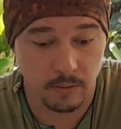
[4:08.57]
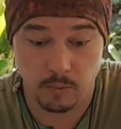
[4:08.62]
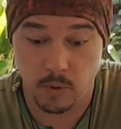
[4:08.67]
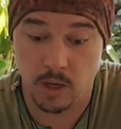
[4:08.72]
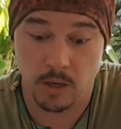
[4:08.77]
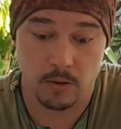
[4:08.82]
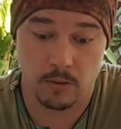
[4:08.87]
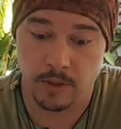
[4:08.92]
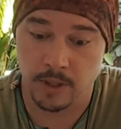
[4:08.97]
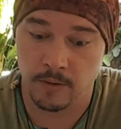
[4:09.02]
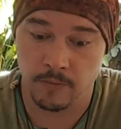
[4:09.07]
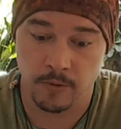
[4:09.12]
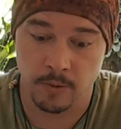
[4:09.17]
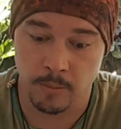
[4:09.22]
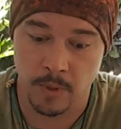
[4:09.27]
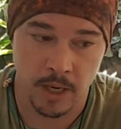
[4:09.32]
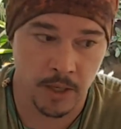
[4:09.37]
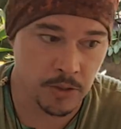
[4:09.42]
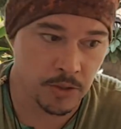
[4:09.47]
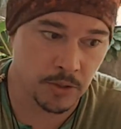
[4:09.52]
well, the
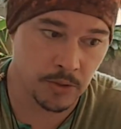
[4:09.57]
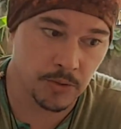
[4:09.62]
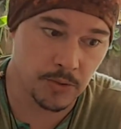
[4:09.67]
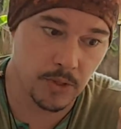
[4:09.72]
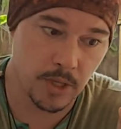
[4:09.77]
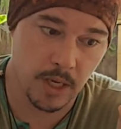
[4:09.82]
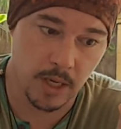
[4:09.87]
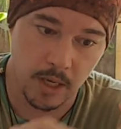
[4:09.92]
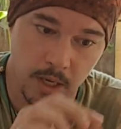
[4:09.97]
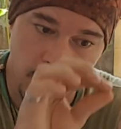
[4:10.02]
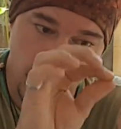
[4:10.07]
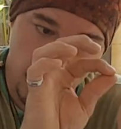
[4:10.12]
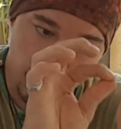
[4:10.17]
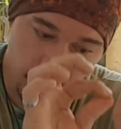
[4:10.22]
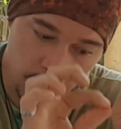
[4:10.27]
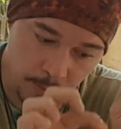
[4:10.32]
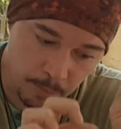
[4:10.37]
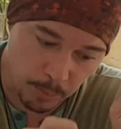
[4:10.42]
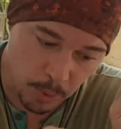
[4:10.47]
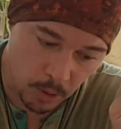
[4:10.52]
information's there at
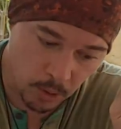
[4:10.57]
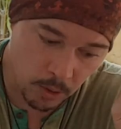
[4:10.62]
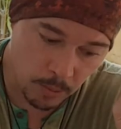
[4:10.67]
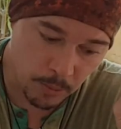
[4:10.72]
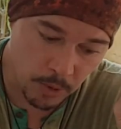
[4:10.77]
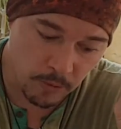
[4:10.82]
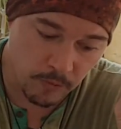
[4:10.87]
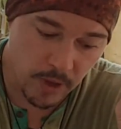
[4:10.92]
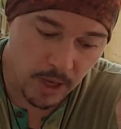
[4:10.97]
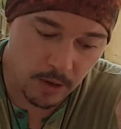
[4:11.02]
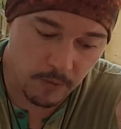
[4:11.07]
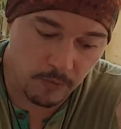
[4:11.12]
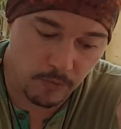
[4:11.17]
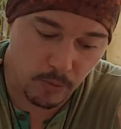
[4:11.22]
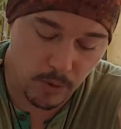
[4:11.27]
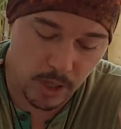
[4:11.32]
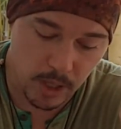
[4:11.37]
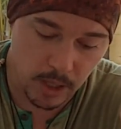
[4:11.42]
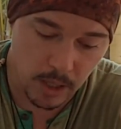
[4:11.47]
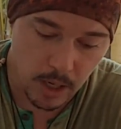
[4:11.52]
the bottom of
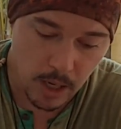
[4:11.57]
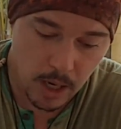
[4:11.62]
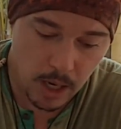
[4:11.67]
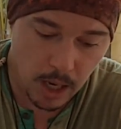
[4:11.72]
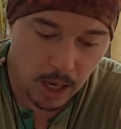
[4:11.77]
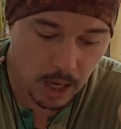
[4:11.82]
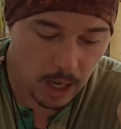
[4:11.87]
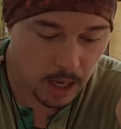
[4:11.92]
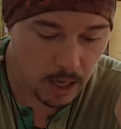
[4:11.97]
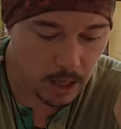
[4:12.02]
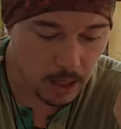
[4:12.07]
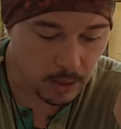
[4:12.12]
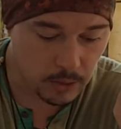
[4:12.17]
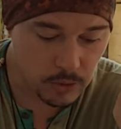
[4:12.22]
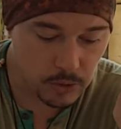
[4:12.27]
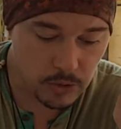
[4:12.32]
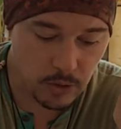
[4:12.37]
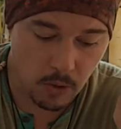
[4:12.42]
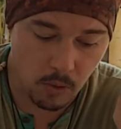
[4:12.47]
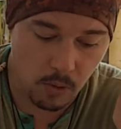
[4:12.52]
every
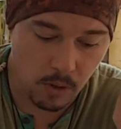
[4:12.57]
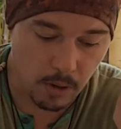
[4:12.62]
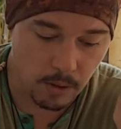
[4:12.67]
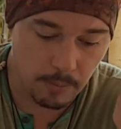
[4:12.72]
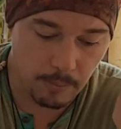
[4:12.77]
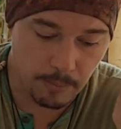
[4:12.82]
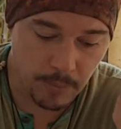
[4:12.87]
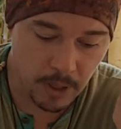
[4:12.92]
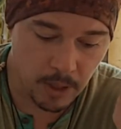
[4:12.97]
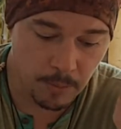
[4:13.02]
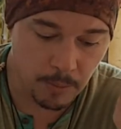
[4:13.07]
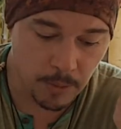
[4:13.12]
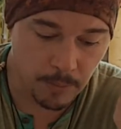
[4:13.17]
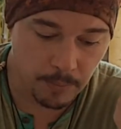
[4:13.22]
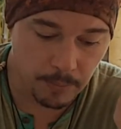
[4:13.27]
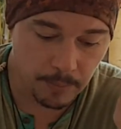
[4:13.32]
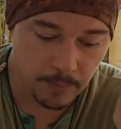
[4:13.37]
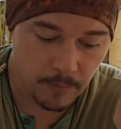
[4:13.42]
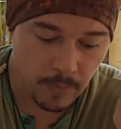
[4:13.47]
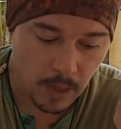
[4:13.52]
solar
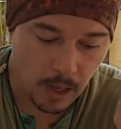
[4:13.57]
minimum,